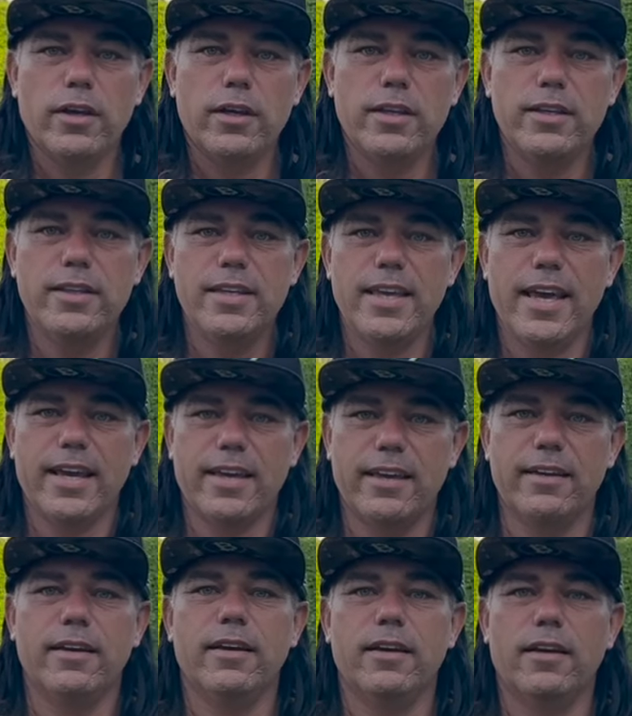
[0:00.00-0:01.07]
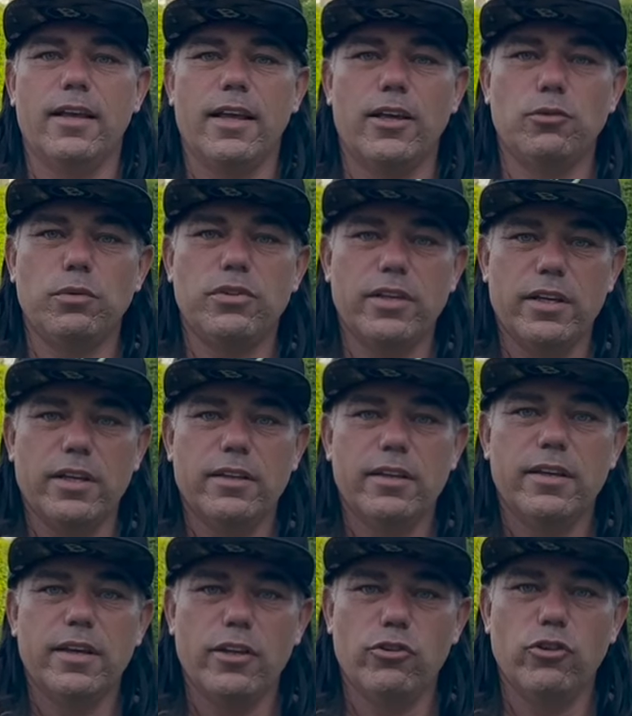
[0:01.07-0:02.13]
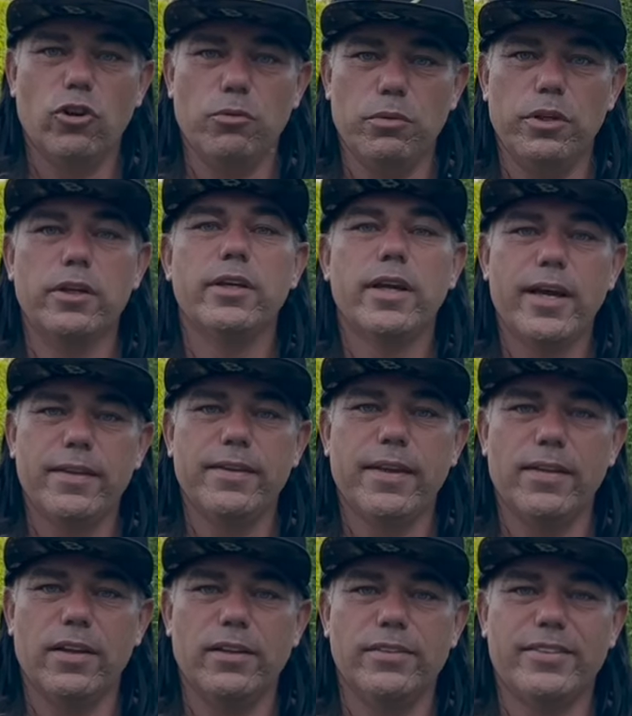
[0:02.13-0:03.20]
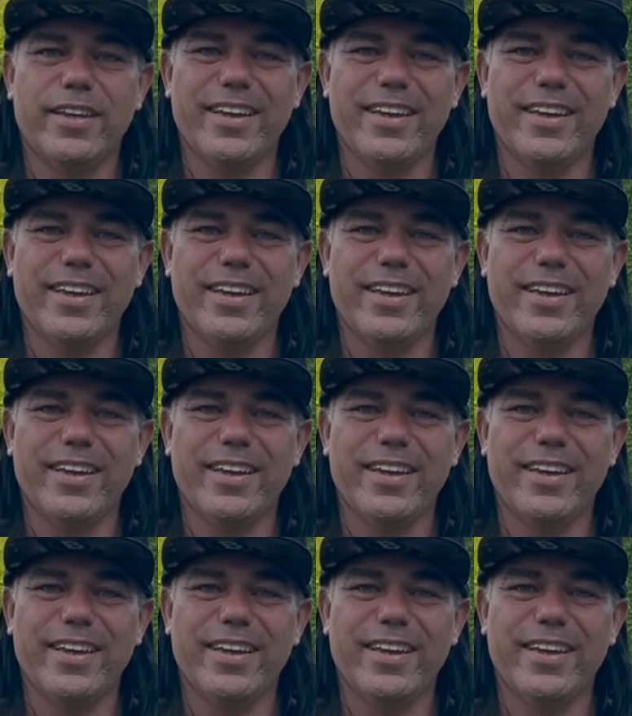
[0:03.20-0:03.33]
in the Ecke, as we said it in Germany and the Netherlands.